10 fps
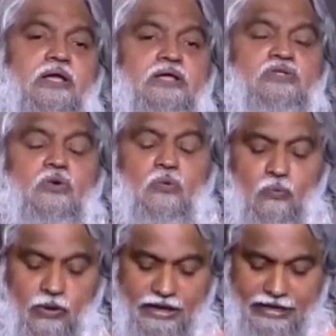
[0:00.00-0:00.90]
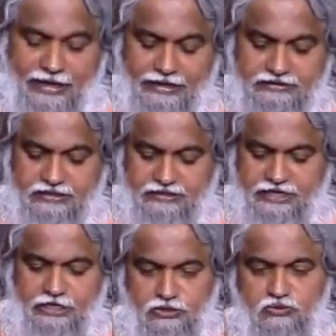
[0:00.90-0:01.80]
So when I entered
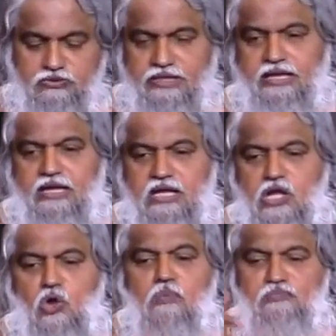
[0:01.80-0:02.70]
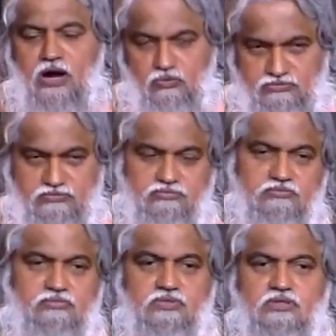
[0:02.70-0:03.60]
into their compound,
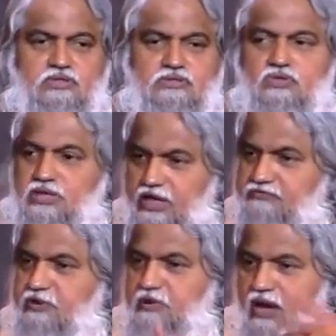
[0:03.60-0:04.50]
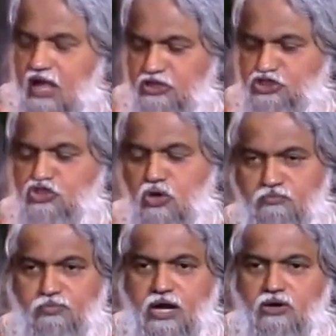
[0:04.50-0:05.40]
so they have a large
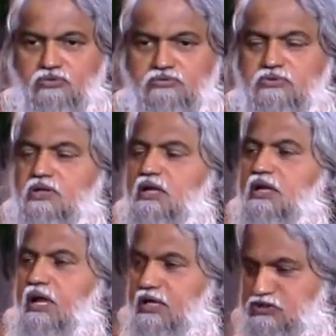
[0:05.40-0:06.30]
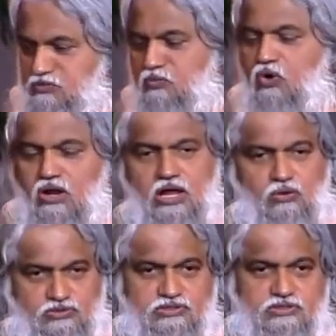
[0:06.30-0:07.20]
compound and a small
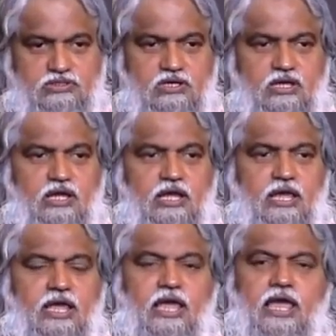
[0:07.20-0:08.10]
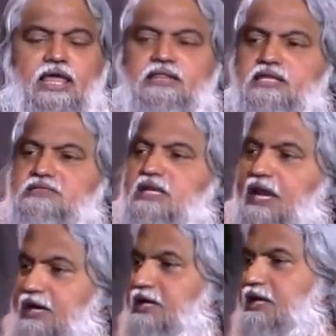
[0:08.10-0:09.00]
house. And this
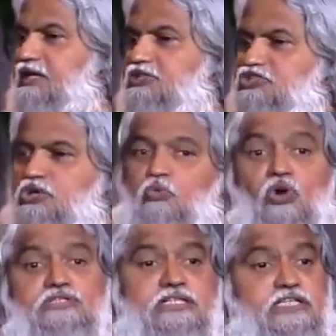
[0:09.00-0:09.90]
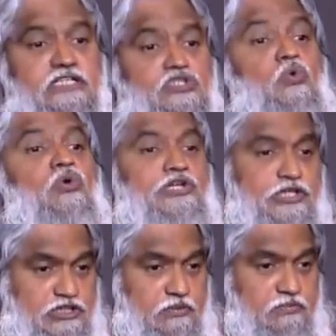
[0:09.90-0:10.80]
lady, she works as a school
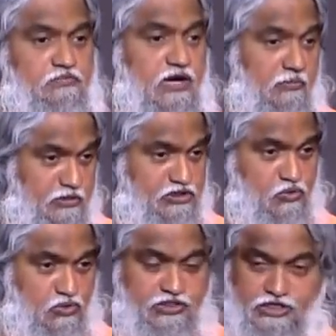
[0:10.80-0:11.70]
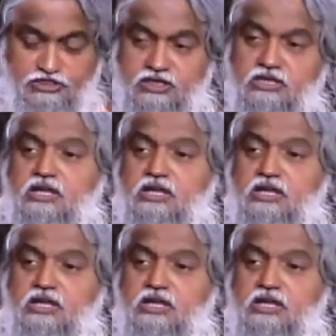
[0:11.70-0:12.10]
teacher, primary school teacher,